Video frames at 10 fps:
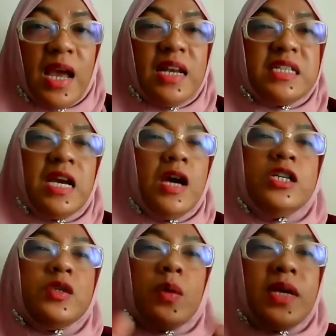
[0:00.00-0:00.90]
And they say,
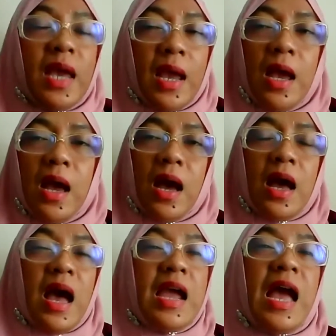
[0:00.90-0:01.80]
it's okay.
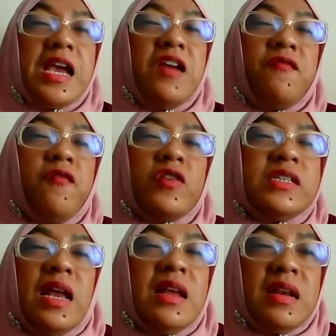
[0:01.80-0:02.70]
Uh, I, I give four
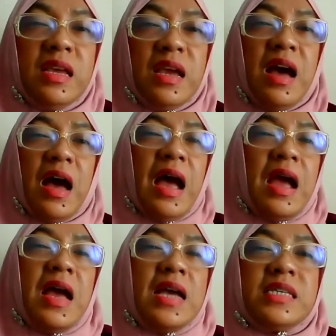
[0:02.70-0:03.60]
salary.
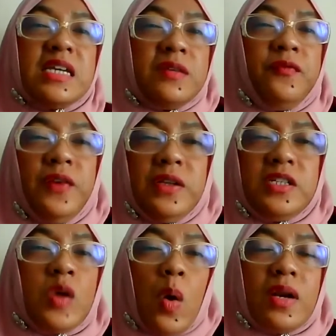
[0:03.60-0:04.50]
I, I, as, as a feel
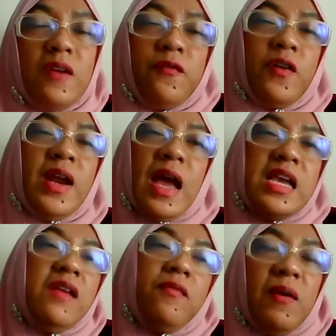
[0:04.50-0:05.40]
sorry for it, I
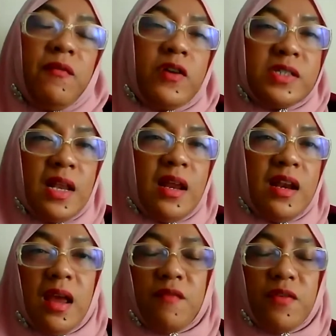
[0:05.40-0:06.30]
give my four
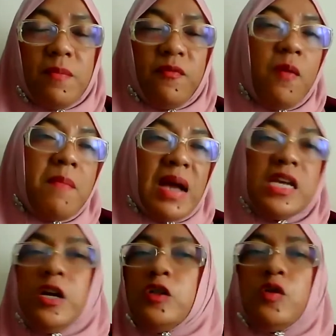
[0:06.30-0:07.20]
salary every four
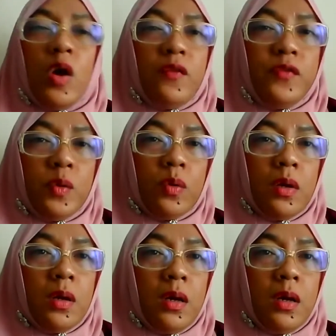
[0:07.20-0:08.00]
months to all of you.